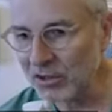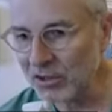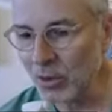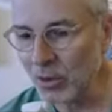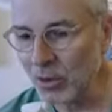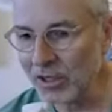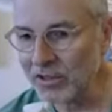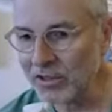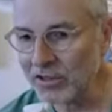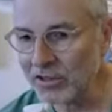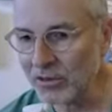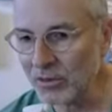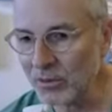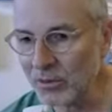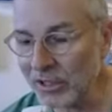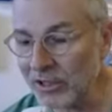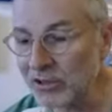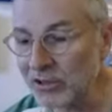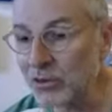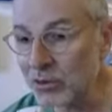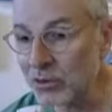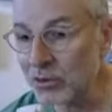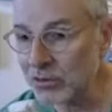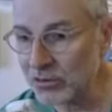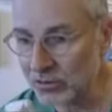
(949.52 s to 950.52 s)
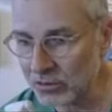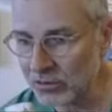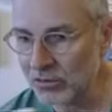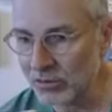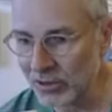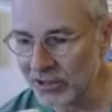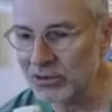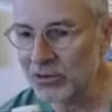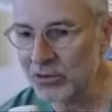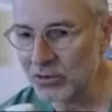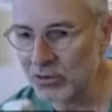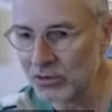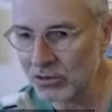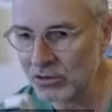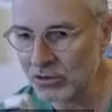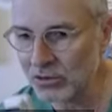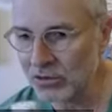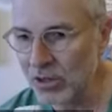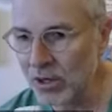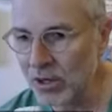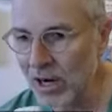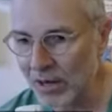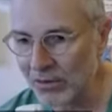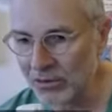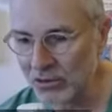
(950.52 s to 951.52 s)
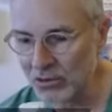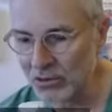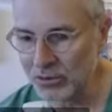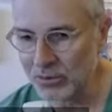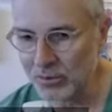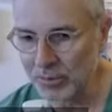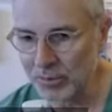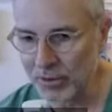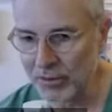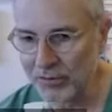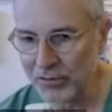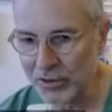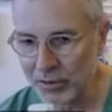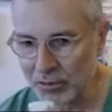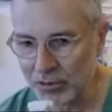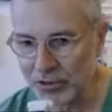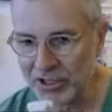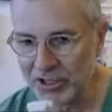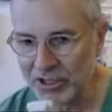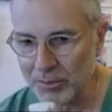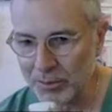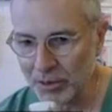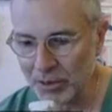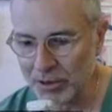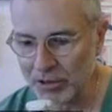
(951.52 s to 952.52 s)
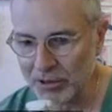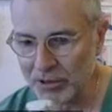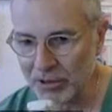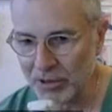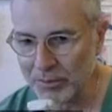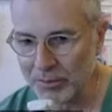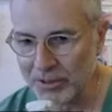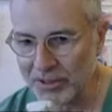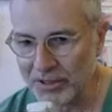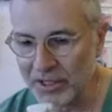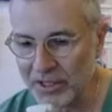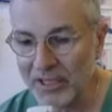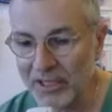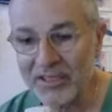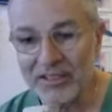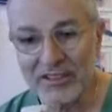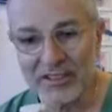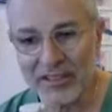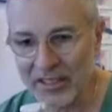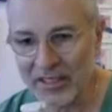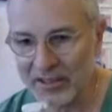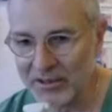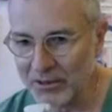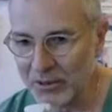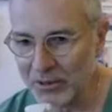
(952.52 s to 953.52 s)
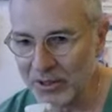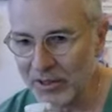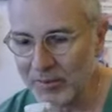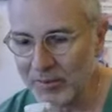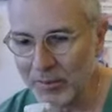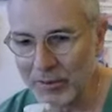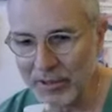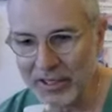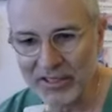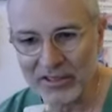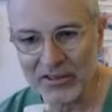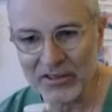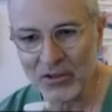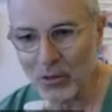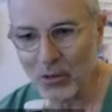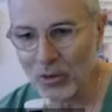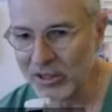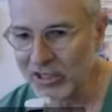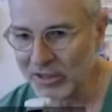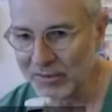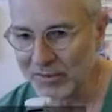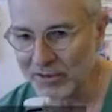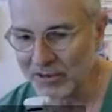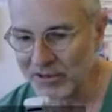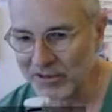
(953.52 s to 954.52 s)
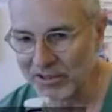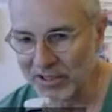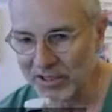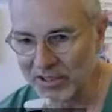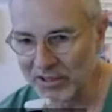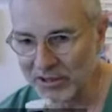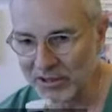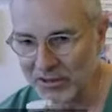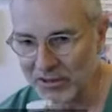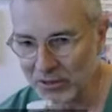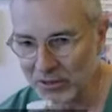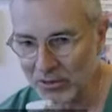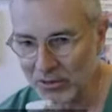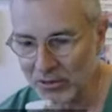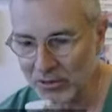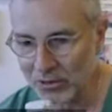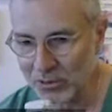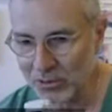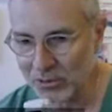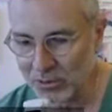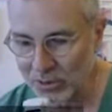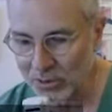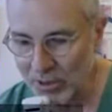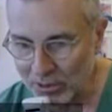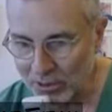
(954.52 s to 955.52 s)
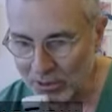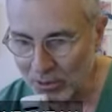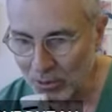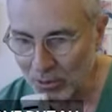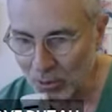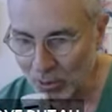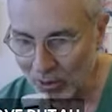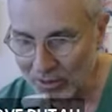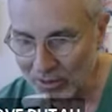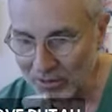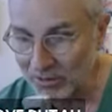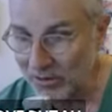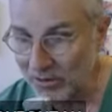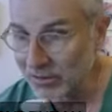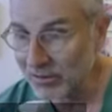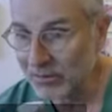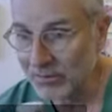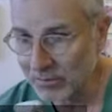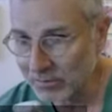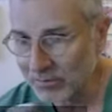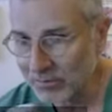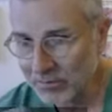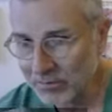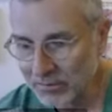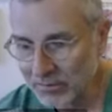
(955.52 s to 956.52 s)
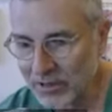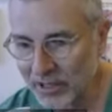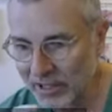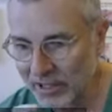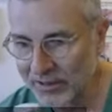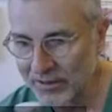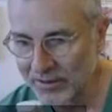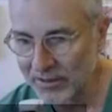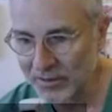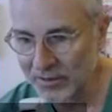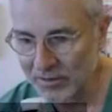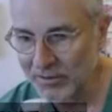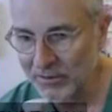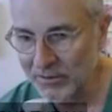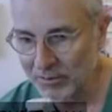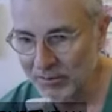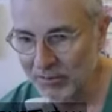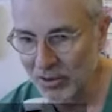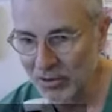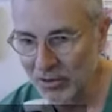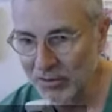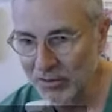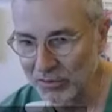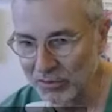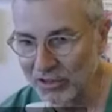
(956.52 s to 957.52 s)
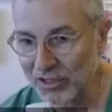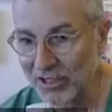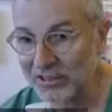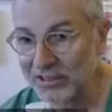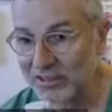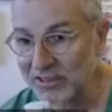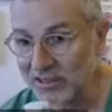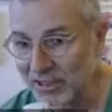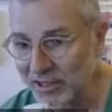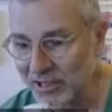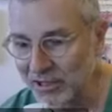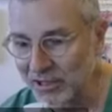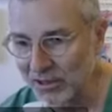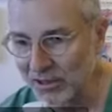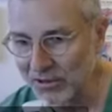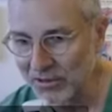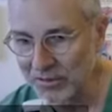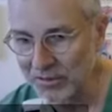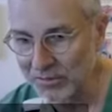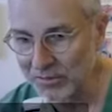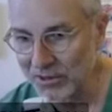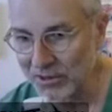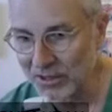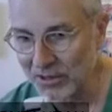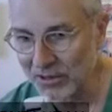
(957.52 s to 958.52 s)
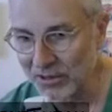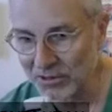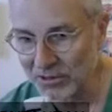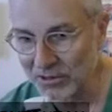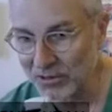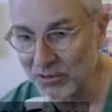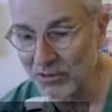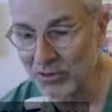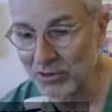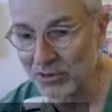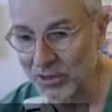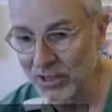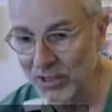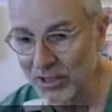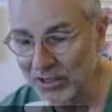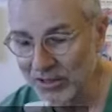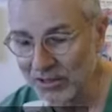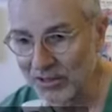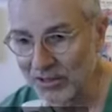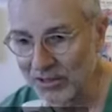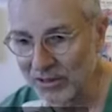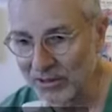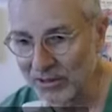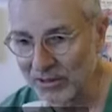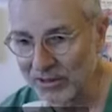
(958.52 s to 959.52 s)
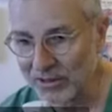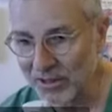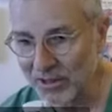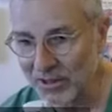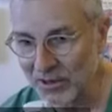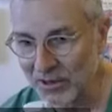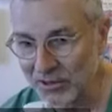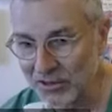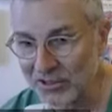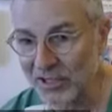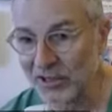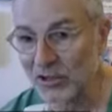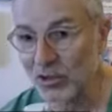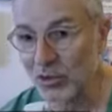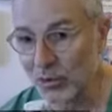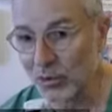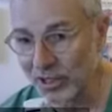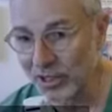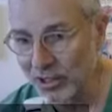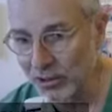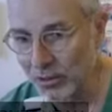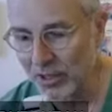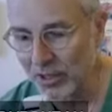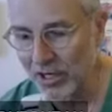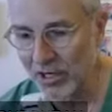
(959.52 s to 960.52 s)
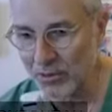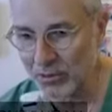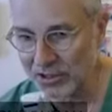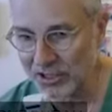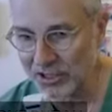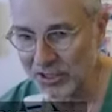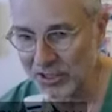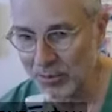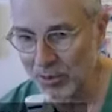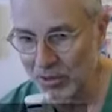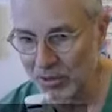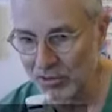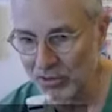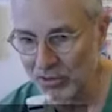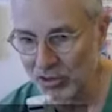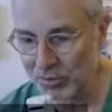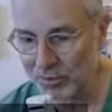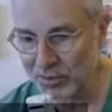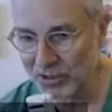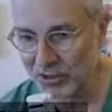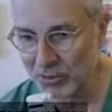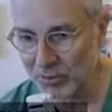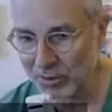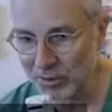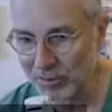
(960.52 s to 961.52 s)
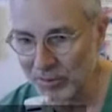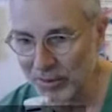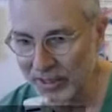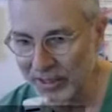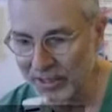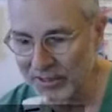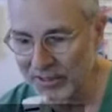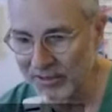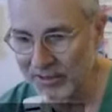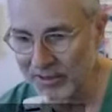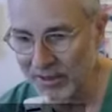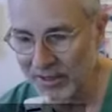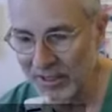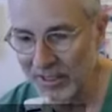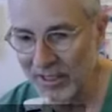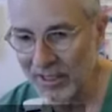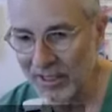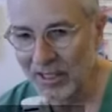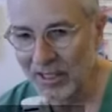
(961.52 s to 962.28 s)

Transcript: In other words, when you know how to perform renal bronchoscopy, then you can place whatever stents you want, and most of the time silicone, because you silicone stent require renal bronchoscopy to be placed.